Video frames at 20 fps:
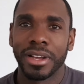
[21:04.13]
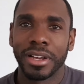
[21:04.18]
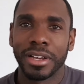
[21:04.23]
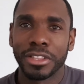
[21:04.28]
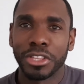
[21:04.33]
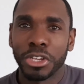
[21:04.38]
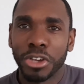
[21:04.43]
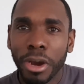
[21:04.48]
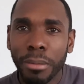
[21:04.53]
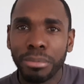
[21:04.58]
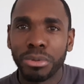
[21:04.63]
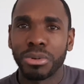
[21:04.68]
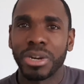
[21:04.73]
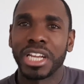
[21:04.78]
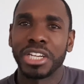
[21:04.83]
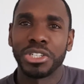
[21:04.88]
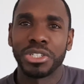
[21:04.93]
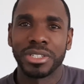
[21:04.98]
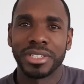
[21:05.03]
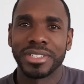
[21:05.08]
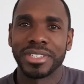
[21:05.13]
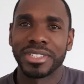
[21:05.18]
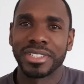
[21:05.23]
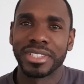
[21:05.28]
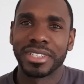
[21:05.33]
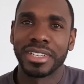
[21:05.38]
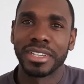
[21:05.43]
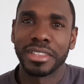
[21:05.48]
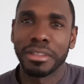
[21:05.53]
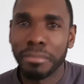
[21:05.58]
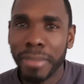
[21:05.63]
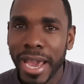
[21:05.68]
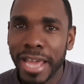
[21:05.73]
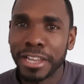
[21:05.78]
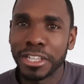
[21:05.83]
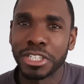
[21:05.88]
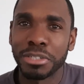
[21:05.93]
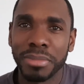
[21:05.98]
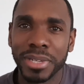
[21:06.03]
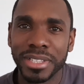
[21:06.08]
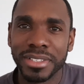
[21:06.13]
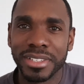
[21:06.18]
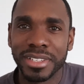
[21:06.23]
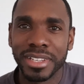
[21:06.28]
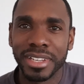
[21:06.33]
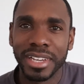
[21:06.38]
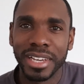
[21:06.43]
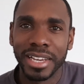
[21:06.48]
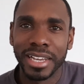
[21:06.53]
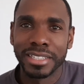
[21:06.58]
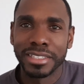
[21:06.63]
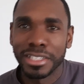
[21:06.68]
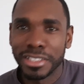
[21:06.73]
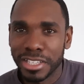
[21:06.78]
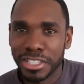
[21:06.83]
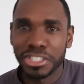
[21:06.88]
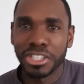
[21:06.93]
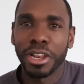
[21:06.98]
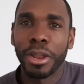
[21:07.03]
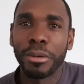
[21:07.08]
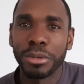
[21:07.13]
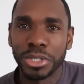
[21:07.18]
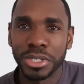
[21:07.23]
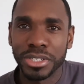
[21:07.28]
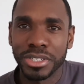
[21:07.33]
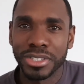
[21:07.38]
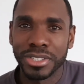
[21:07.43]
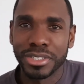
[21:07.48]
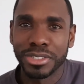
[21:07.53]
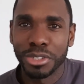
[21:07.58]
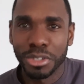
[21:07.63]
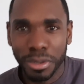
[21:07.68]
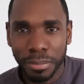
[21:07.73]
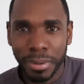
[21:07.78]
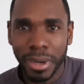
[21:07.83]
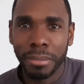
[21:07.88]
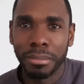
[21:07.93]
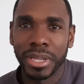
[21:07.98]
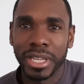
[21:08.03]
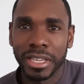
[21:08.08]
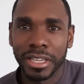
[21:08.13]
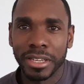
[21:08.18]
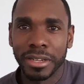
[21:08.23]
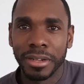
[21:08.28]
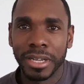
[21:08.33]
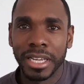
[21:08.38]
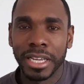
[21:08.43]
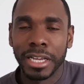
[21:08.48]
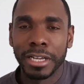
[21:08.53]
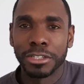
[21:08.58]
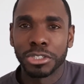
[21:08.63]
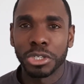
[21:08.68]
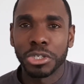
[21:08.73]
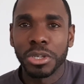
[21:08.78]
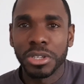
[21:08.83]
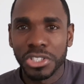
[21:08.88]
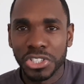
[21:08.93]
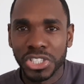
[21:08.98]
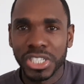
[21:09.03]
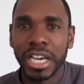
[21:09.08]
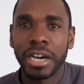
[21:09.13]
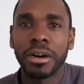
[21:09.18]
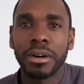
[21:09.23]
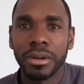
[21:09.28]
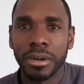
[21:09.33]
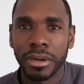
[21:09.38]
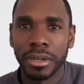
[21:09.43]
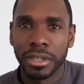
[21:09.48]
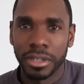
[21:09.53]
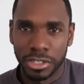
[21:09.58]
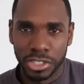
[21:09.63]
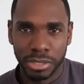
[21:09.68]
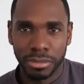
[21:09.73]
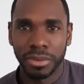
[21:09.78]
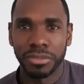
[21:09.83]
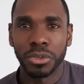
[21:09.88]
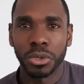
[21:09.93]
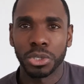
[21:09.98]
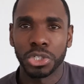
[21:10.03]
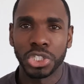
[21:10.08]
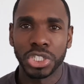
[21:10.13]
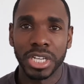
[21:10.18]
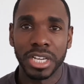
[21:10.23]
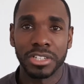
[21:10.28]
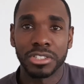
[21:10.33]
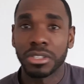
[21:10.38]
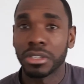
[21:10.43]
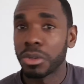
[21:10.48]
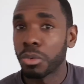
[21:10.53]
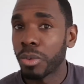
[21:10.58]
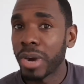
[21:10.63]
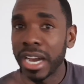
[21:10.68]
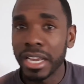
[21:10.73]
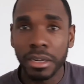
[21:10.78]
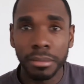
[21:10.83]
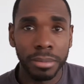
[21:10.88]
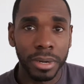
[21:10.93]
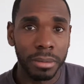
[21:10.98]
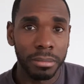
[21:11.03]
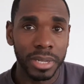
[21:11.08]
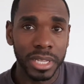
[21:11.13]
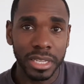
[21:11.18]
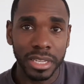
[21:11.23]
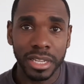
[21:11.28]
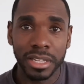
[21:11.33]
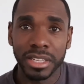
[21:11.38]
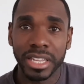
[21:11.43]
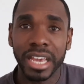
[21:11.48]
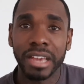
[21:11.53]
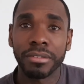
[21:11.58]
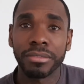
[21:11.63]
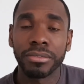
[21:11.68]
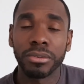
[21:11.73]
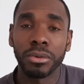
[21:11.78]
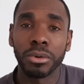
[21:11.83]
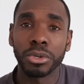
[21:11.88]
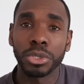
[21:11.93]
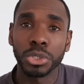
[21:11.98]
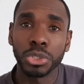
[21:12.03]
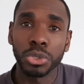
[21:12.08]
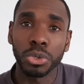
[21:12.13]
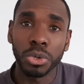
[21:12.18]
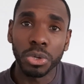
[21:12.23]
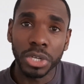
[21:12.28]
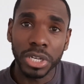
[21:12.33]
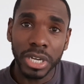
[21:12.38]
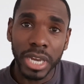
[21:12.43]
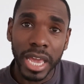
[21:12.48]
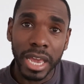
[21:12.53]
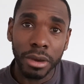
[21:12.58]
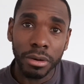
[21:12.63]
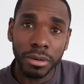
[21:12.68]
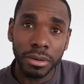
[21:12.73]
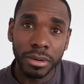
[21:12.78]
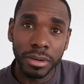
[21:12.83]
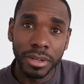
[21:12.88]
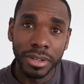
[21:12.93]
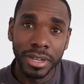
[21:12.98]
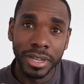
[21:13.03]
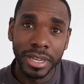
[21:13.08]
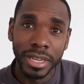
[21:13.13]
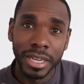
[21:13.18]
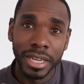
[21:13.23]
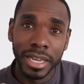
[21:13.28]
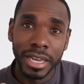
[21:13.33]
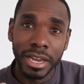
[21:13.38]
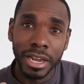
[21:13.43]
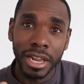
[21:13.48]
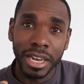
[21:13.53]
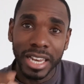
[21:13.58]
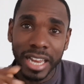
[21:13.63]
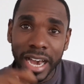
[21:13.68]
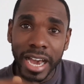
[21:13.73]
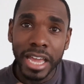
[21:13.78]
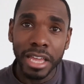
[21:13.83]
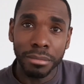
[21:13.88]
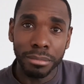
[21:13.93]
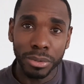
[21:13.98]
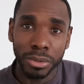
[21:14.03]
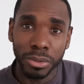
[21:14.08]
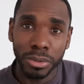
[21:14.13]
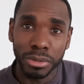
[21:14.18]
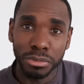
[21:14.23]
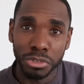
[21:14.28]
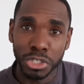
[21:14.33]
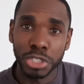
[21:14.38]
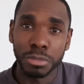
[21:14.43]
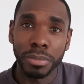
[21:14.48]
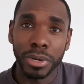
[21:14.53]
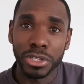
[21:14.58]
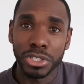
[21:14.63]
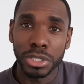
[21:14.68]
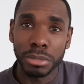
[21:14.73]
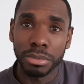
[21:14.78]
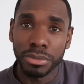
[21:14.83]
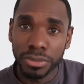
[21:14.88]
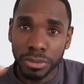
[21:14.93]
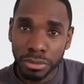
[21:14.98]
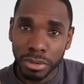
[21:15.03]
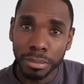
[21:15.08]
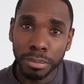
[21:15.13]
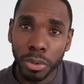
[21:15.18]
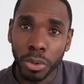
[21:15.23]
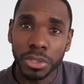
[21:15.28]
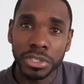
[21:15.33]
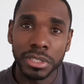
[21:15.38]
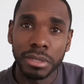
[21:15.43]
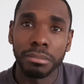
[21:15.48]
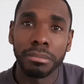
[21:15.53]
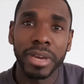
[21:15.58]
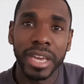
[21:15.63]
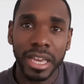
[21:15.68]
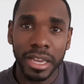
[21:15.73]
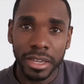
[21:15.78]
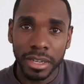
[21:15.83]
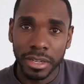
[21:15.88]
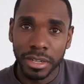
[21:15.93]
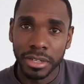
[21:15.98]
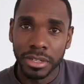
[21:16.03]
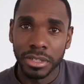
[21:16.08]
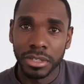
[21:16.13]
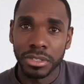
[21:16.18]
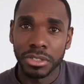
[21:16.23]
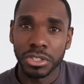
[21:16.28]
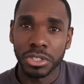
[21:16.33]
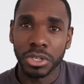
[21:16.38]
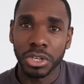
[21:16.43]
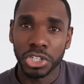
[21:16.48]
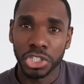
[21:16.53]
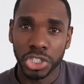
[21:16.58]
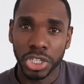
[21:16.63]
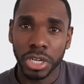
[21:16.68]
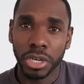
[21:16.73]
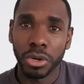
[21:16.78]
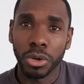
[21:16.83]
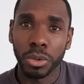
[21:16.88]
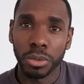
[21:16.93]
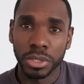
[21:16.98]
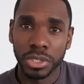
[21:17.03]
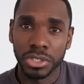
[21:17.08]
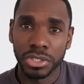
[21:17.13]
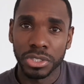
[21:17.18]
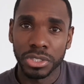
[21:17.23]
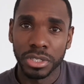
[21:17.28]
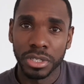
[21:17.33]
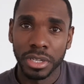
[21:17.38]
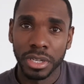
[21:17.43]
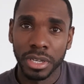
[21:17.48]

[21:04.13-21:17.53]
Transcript: the operations, the management, the disclosures to the public. So you sell some of your shares to the wider public, and therefore you're now liable and responsible for reporting back to your shareholders.